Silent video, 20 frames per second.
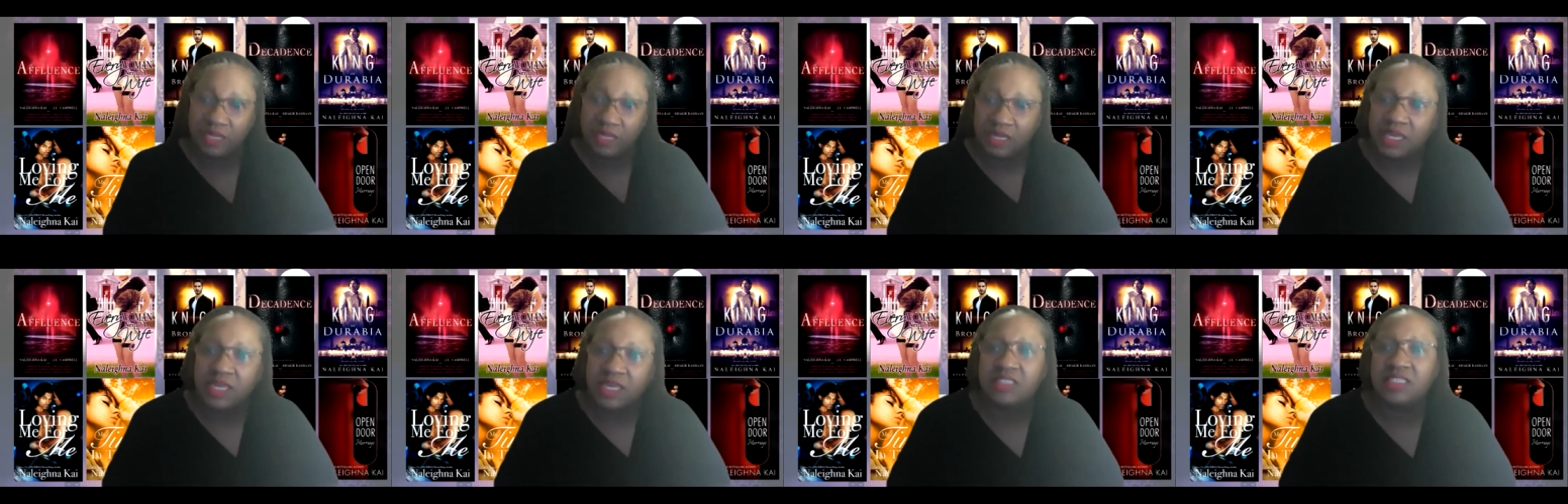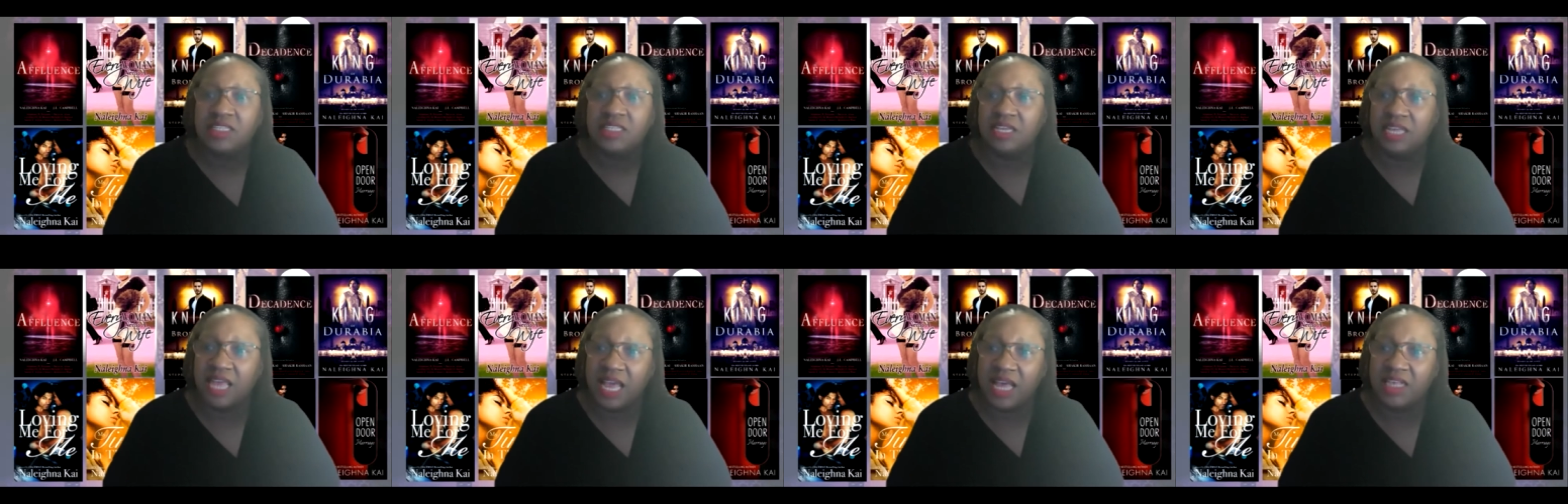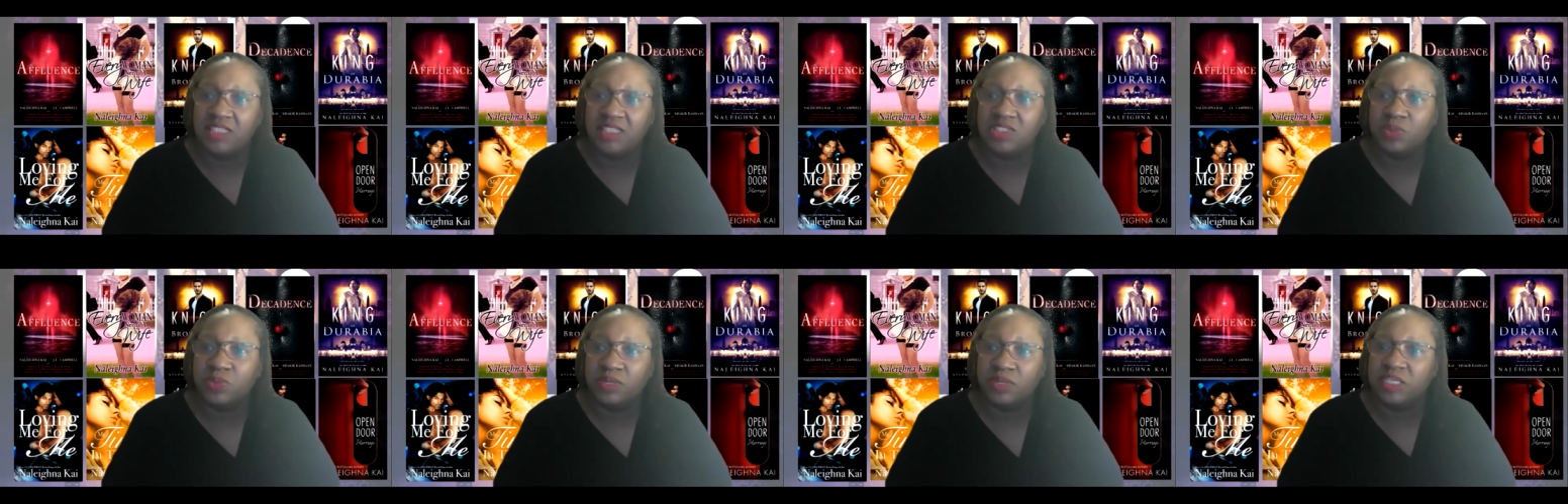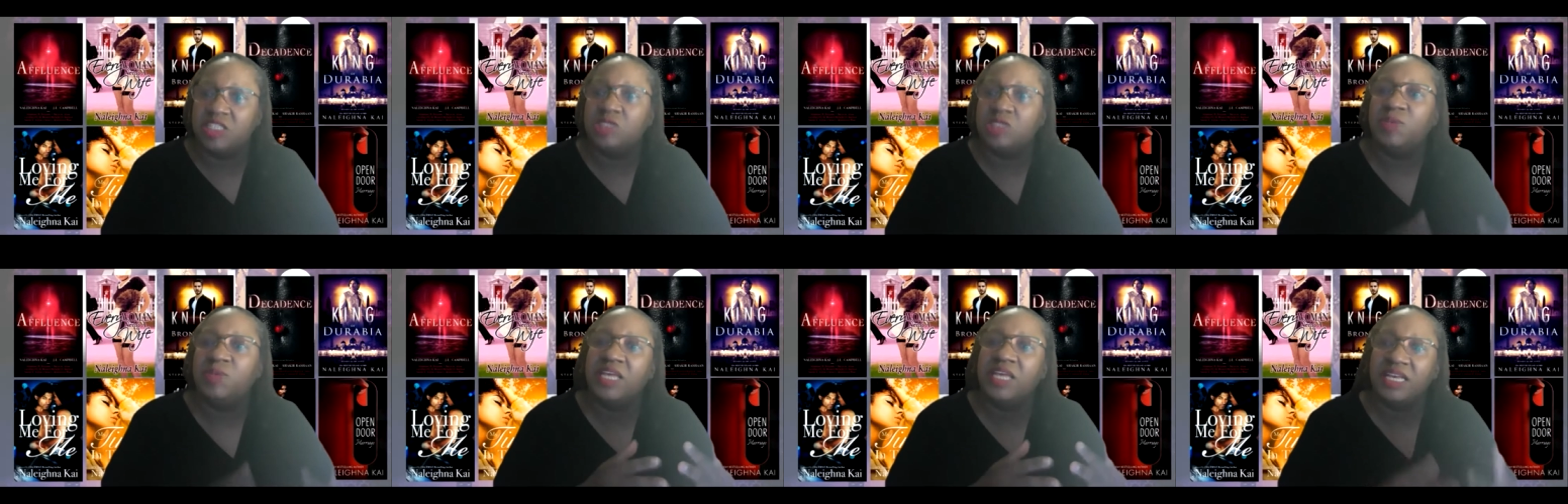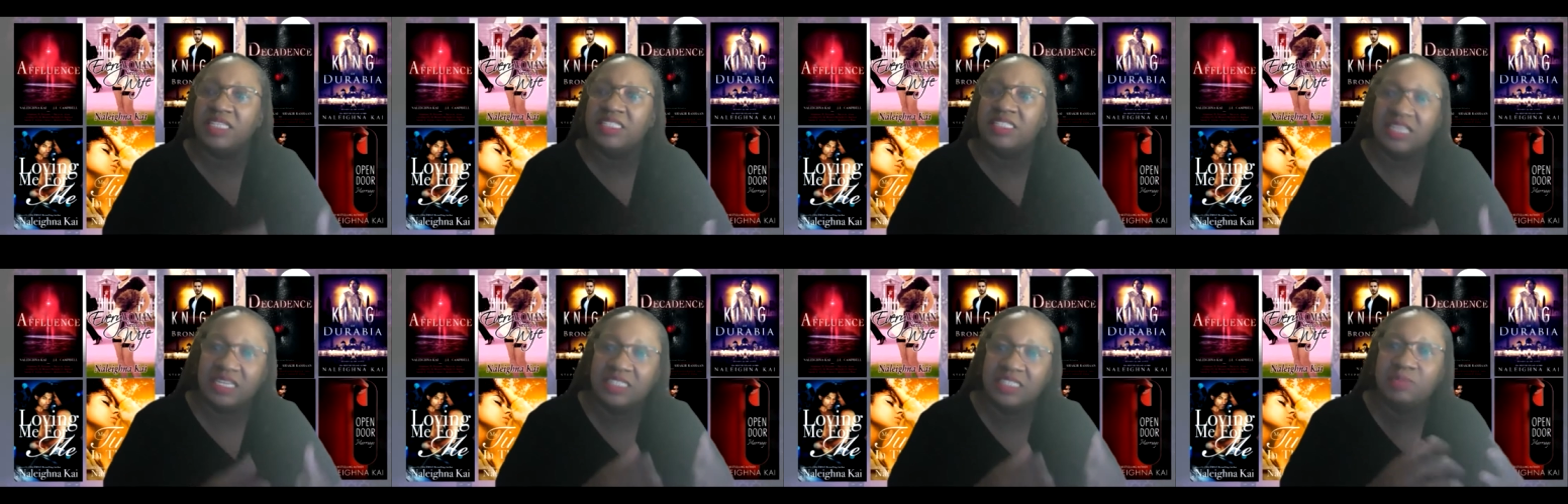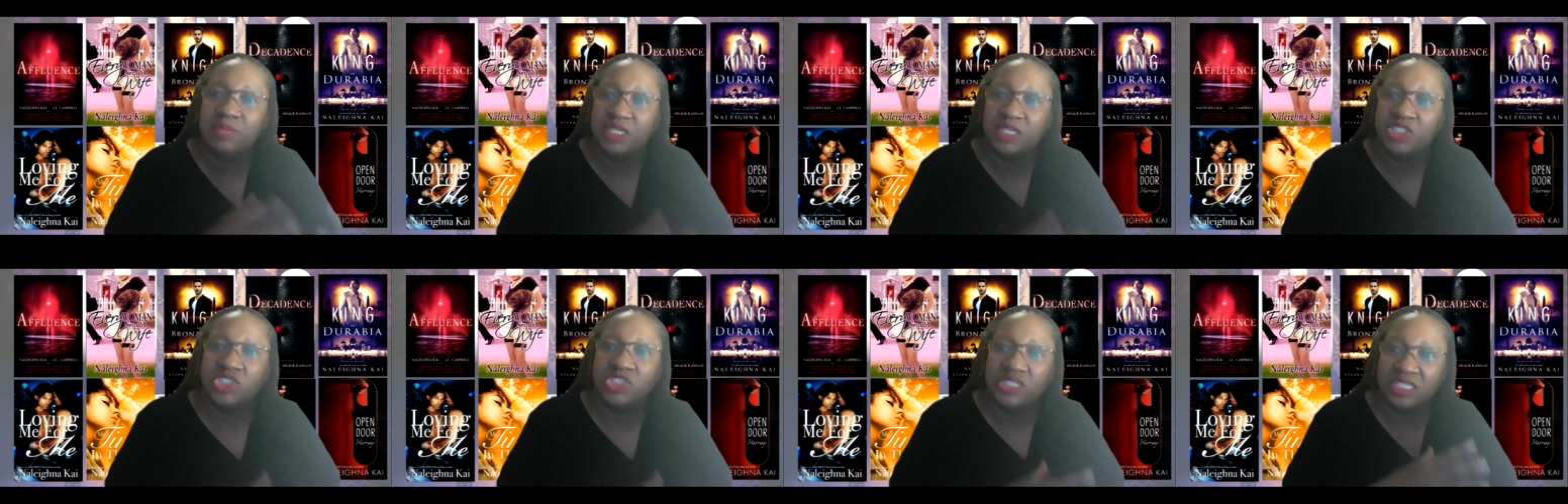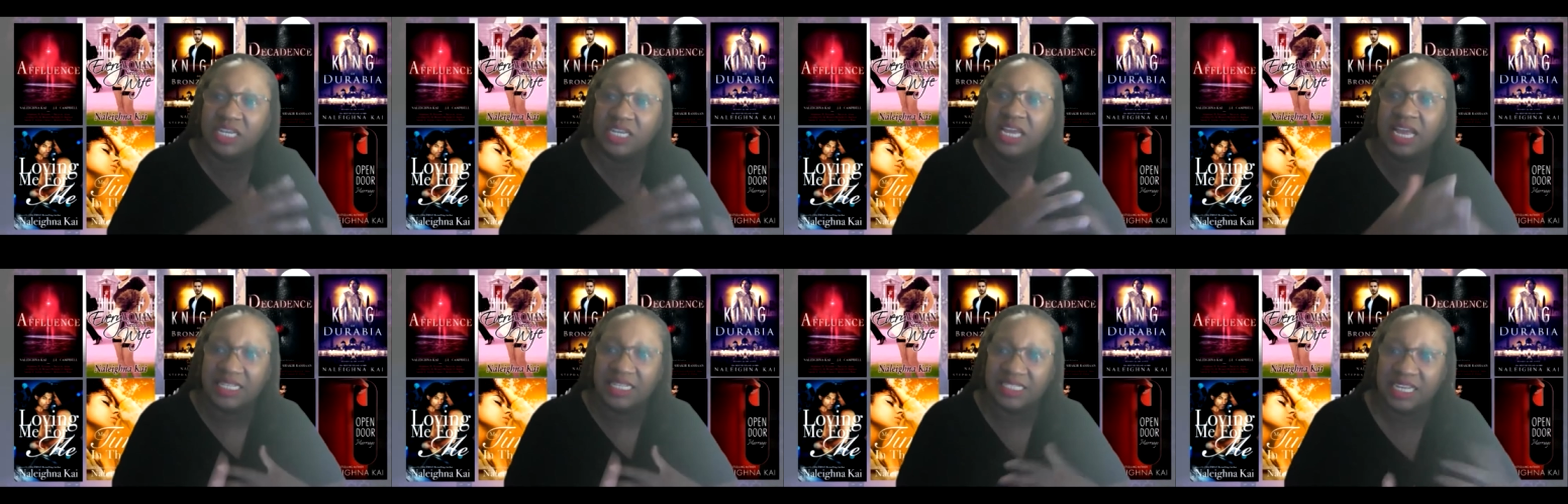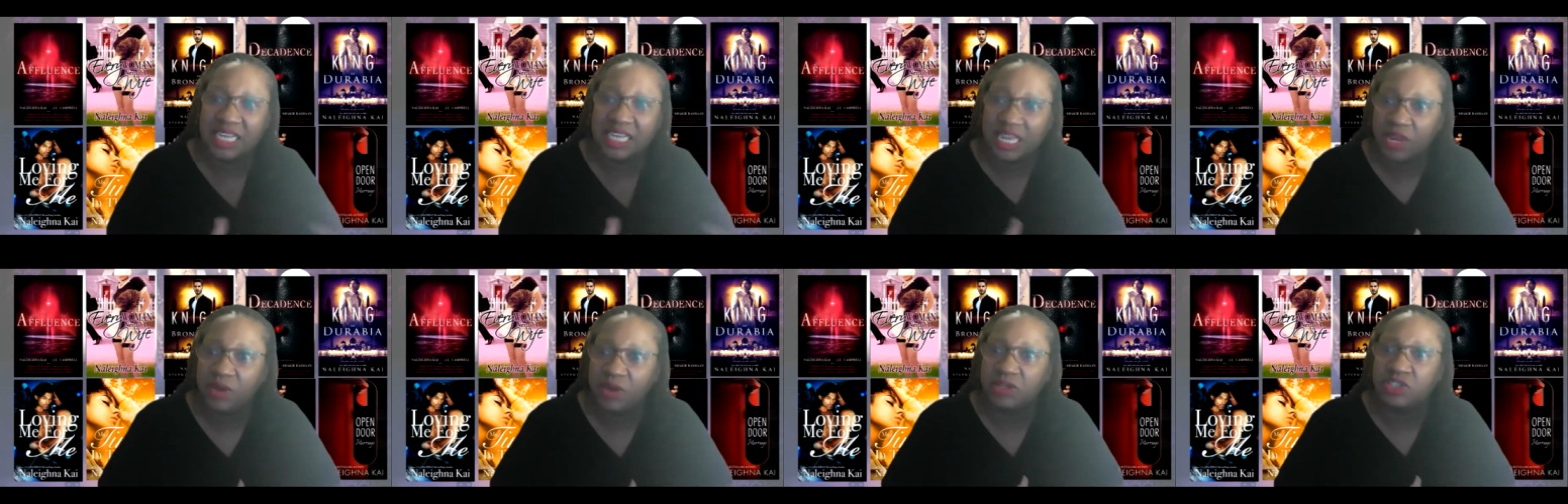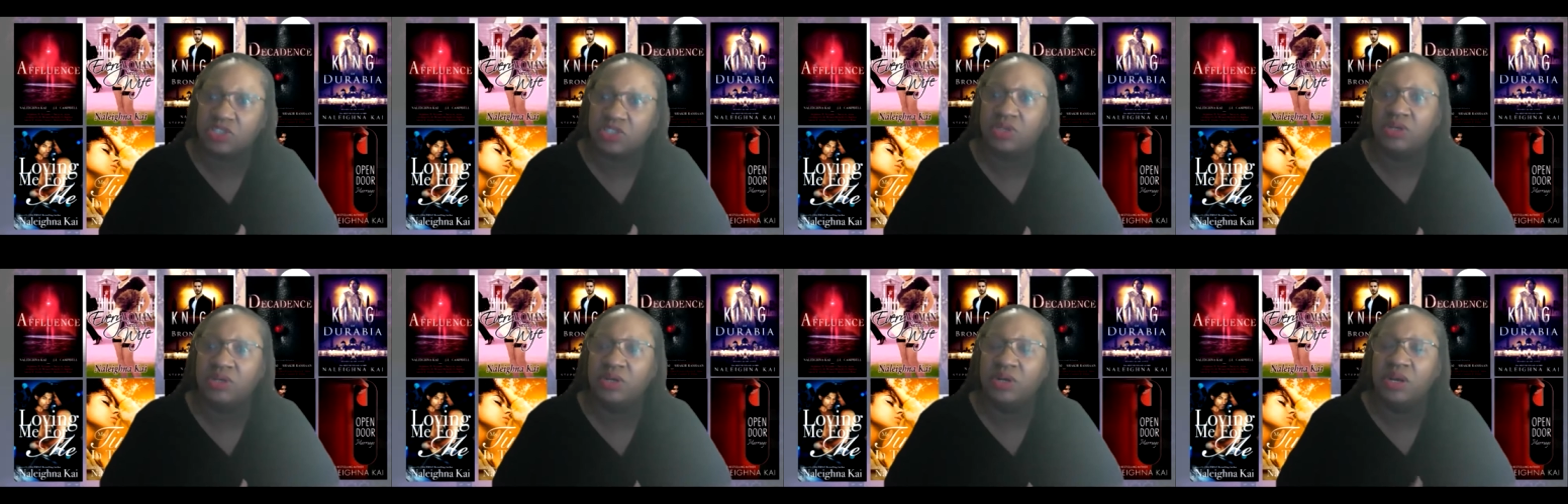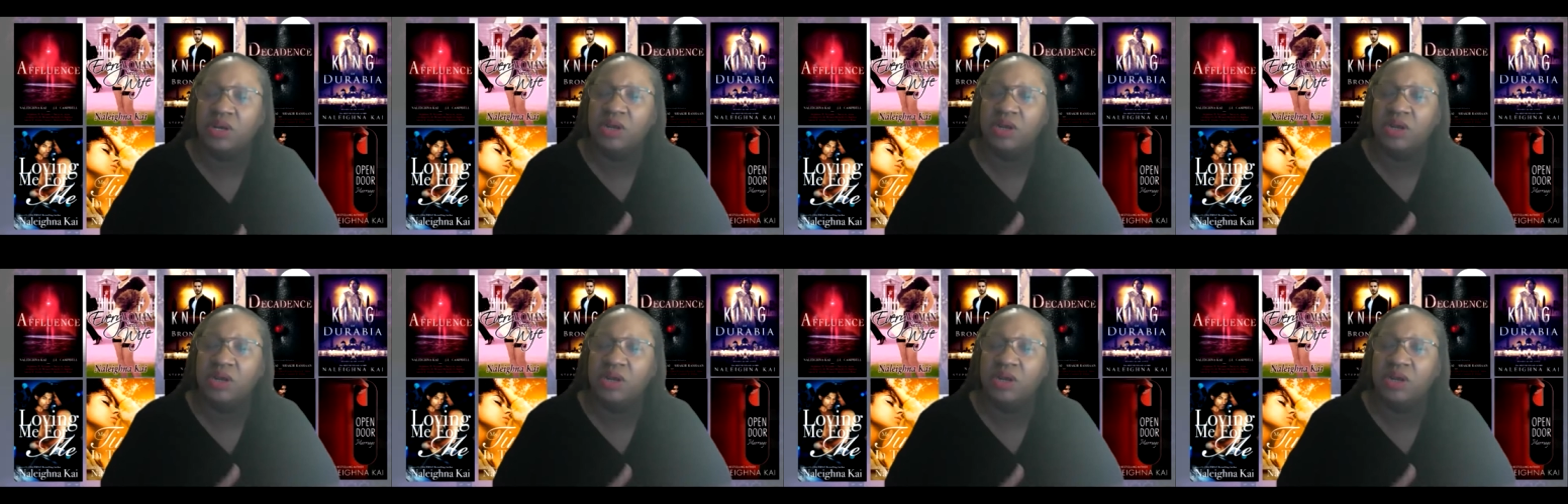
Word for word: the Kings of the Castle released because he's mentioned as a character,